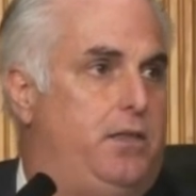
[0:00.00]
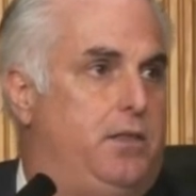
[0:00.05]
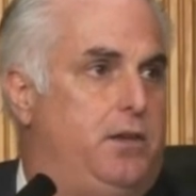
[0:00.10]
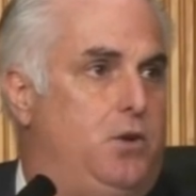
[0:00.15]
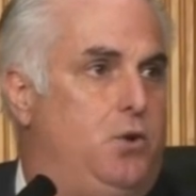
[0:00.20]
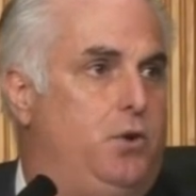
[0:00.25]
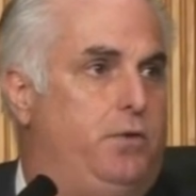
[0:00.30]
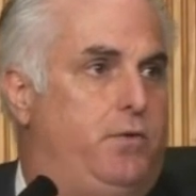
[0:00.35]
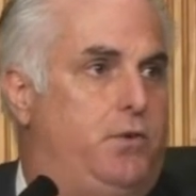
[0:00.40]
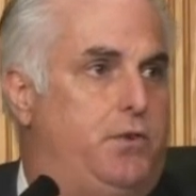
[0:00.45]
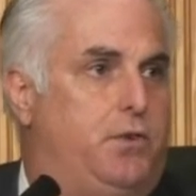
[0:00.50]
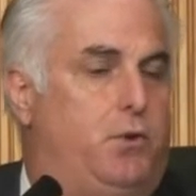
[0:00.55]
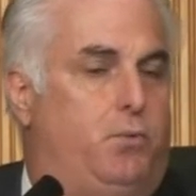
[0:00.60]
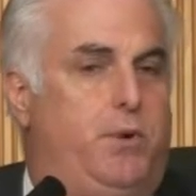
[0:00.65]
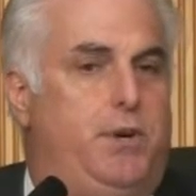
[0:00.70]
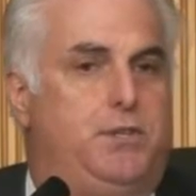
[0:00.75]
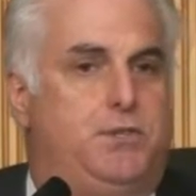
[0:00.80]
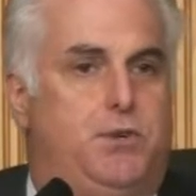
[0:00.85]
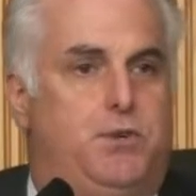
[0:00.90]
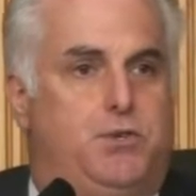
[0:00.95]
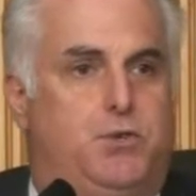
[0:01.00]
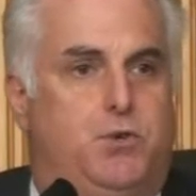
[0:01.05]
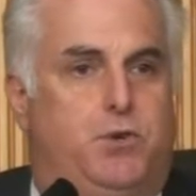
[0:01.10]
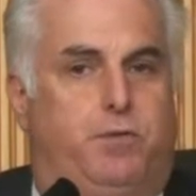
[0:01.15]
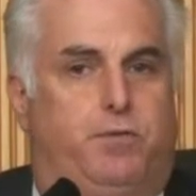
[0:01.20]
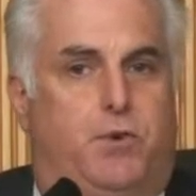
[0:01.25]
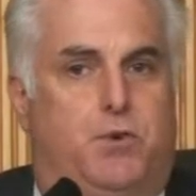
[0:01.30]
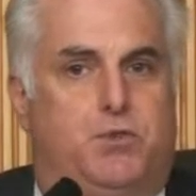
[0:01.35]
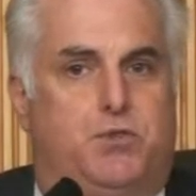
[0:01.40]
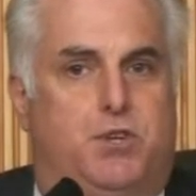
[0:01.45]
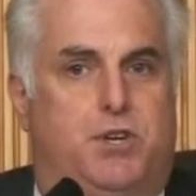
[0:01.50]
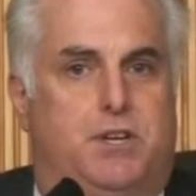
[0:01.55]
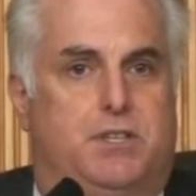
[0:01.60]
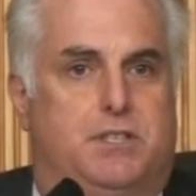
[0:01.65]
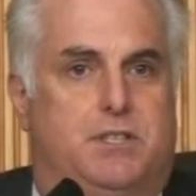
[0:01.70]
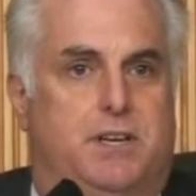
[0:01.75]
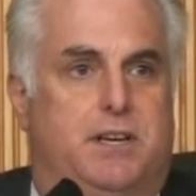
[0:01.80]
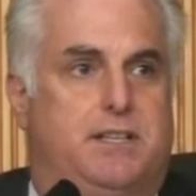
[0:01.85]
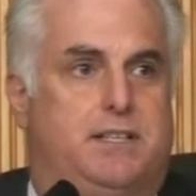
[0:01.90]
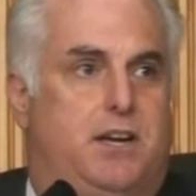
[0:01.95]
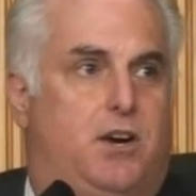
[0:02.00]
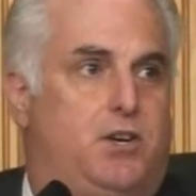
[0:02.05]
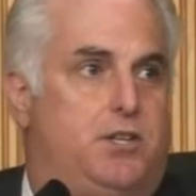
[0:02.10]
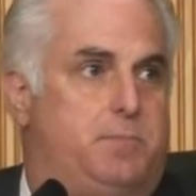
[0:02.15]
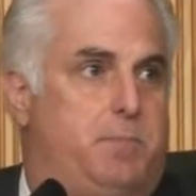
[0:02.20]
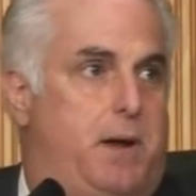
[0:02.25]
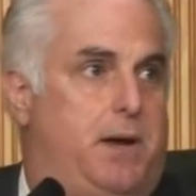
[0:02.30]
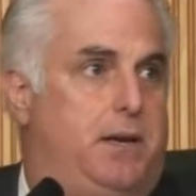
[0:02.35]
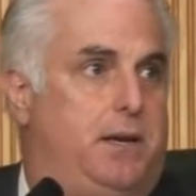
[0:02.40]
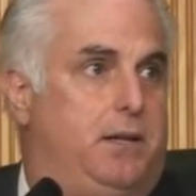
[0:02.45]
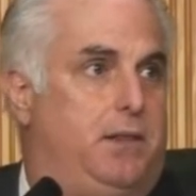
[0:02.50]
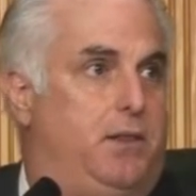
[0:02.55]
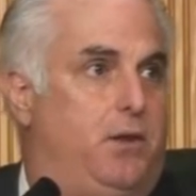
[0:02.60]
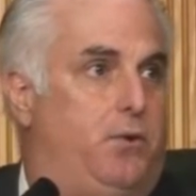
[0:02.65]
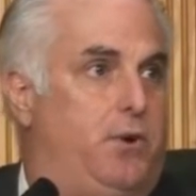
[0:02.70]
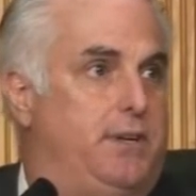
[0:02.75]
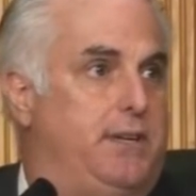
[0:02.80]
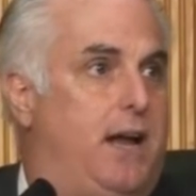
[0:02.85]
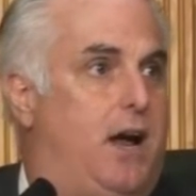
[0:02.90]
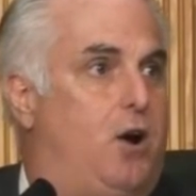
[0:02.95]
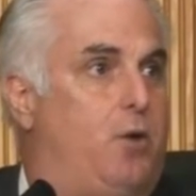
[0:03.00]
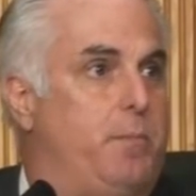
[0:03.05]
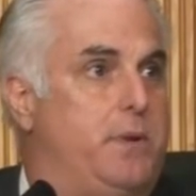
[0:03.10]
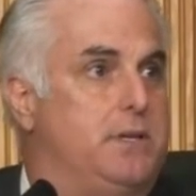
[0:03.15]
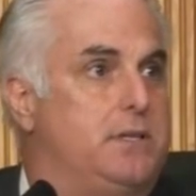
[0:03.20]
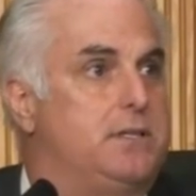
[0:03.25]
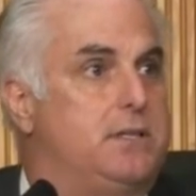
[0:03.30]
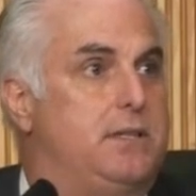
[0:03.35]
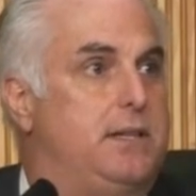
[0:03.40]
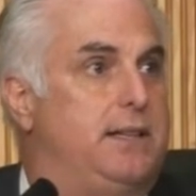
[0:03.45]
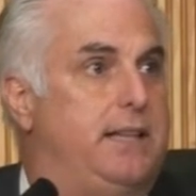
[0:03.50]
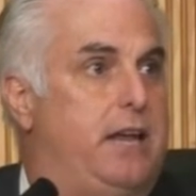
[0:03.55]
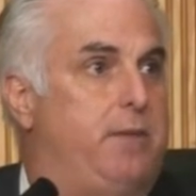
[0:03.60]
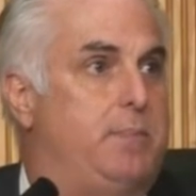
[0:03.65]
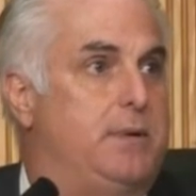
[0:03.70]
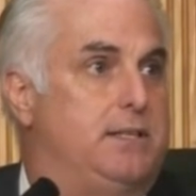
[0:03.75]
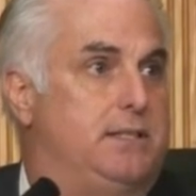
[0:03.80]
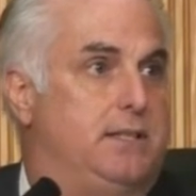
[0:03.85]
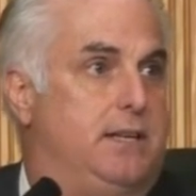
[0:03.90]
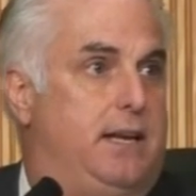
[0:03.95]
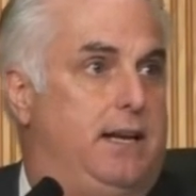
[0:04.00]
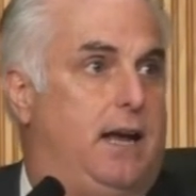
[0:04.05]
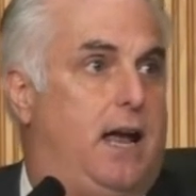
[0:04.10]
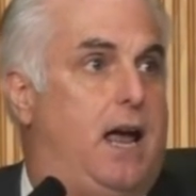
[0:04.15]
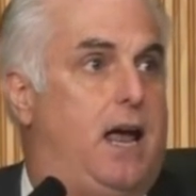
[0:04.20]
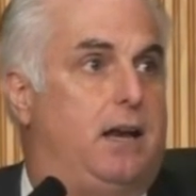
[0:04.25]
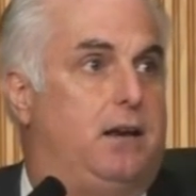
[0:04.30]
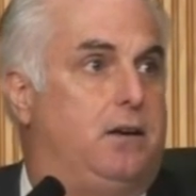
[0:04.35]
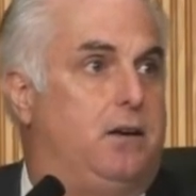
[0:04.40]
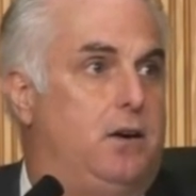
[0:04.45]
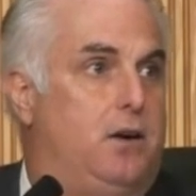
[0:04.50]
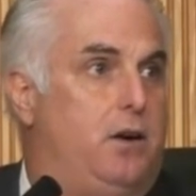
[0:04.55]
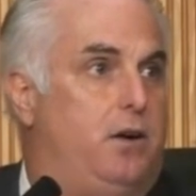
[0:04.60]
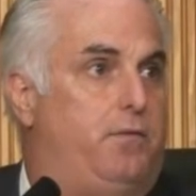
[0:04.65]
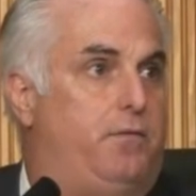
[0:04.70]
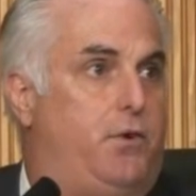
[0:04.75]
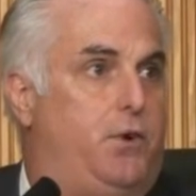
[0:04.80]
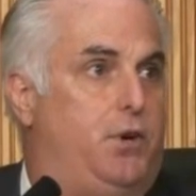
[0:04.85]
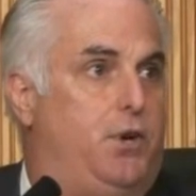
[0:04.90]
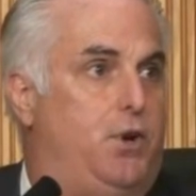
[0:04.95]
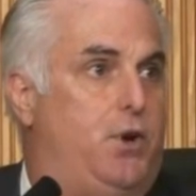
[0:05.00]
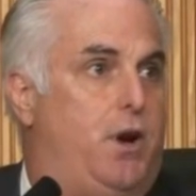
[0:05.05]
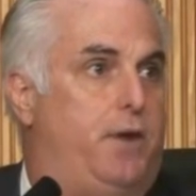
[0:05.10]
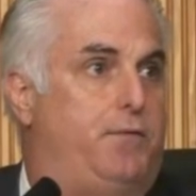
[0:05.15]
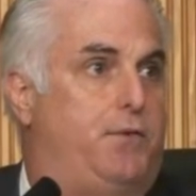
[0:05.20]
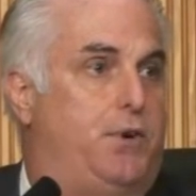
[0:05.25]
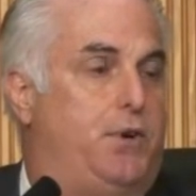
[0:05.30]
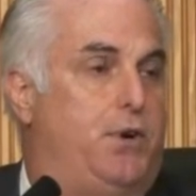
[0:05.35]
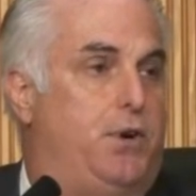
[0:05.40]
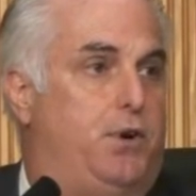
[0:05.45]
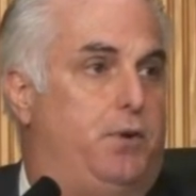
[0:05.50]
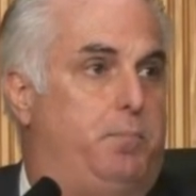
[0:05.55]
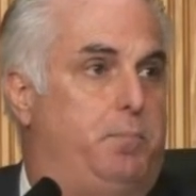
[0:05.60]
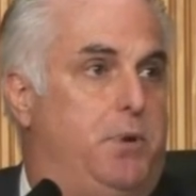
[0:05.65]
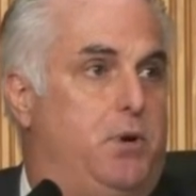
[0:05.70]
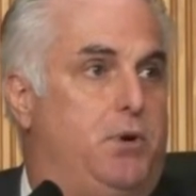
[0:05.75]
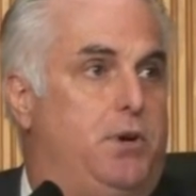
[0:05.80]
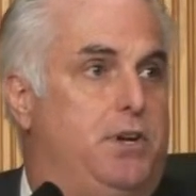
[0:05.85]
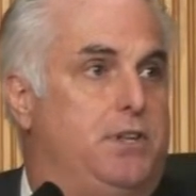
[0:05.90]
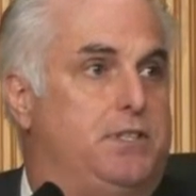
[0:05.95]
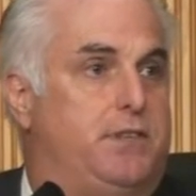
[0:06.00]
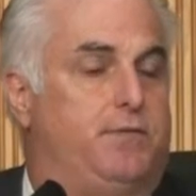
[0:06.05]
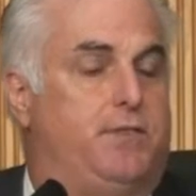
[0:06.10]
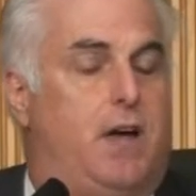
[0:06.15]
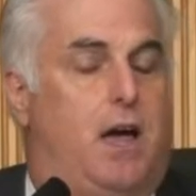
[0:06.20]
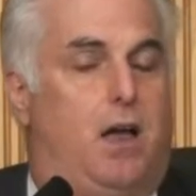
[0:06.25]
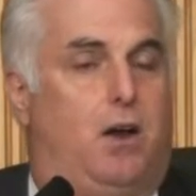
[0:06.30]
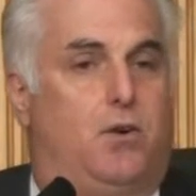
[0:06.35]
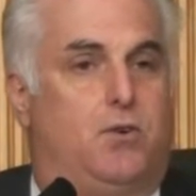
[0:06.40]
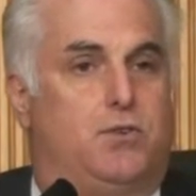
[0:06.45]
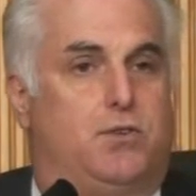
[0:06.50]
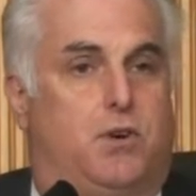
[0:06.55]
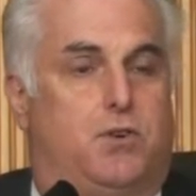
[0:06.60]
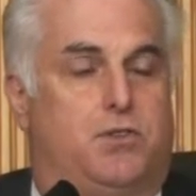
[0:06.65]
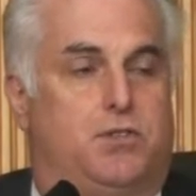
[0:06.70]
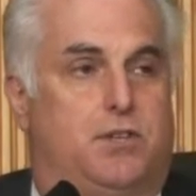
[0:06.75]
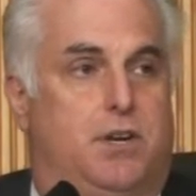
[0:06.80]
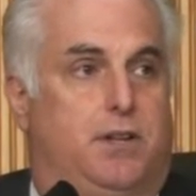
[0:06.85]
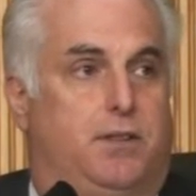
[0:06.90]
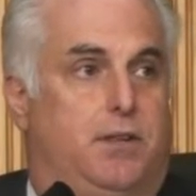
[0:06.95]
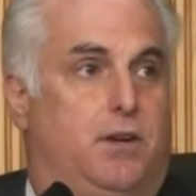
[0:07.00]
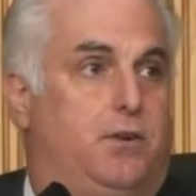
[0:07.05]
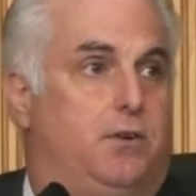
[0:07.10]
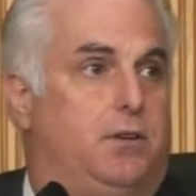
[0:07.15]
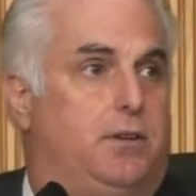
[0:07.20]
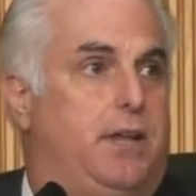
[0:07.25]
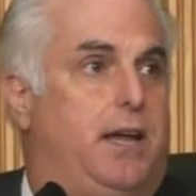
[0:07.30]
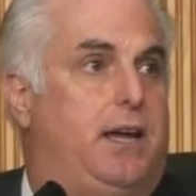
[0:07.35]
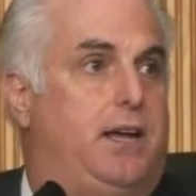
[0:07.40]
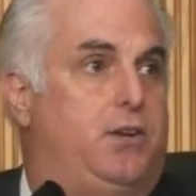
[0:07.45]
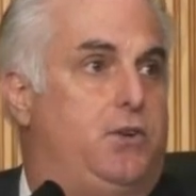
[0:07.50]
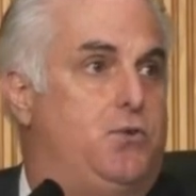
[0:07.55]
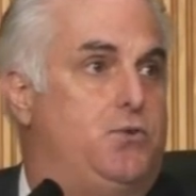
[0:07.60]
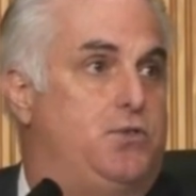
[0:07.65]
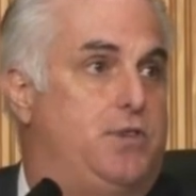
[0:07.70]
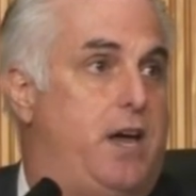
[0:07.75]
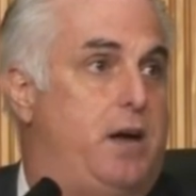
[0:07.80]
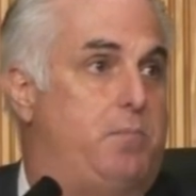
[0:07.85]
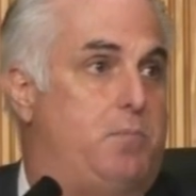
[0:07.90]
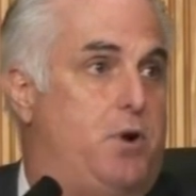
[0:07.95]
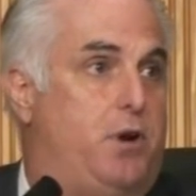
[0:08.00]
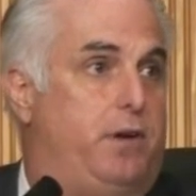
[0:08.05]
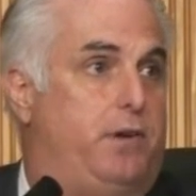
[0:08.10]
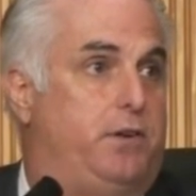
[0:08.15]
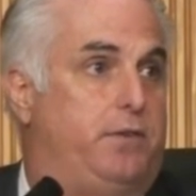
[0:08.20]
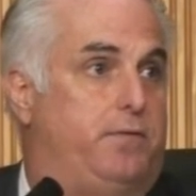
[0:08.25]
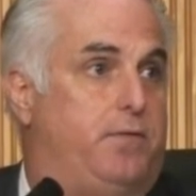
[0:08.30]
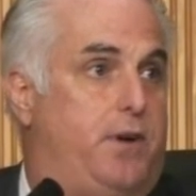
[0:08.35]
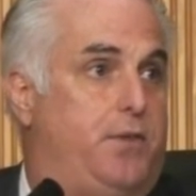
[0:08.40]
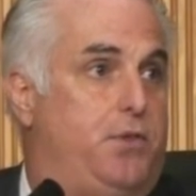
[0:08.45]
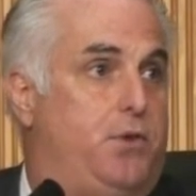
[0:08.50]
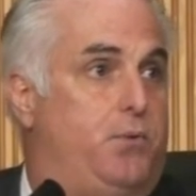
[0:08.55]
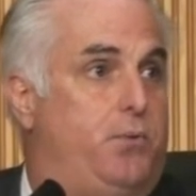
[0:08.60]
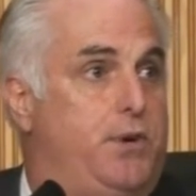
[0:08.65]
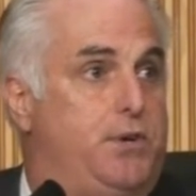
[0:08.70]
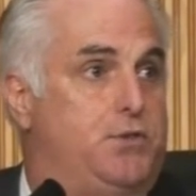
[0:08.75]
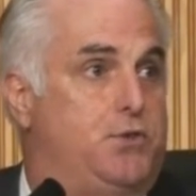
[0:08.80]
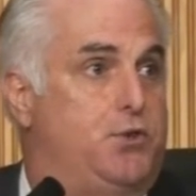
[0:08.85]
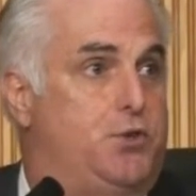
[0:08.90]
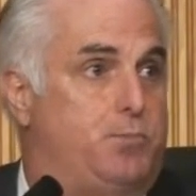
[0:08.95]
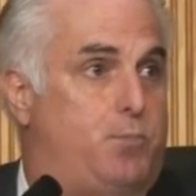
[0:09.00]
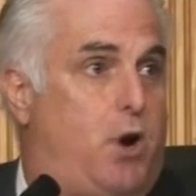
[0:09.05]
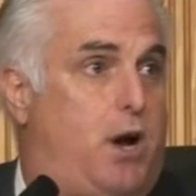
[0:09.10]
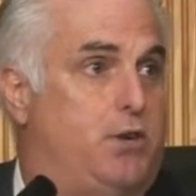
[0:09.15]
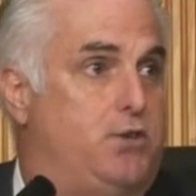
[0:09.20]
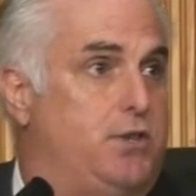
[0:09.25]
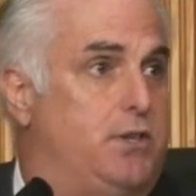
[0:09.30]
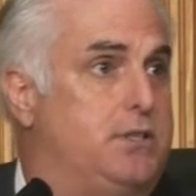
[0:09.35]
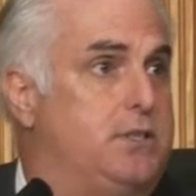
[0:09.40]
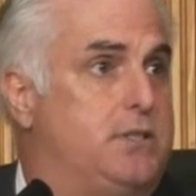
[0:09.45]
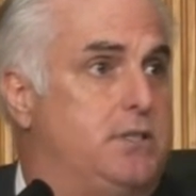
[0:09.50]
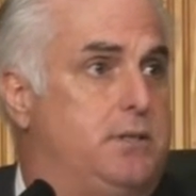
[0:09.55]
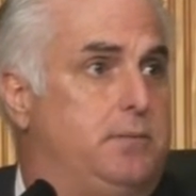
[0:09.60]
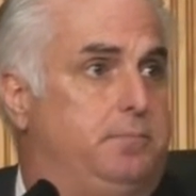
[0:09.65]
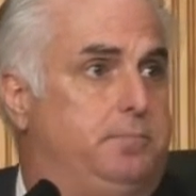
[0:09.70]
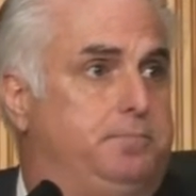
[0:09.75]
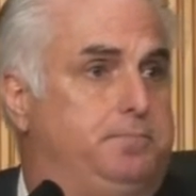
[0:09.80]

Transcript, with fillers: The, the research universities need to start spending their endowments that they've been sitting on for year after year. Billions of dollars are sitting there. They can use that money to fund their research projects.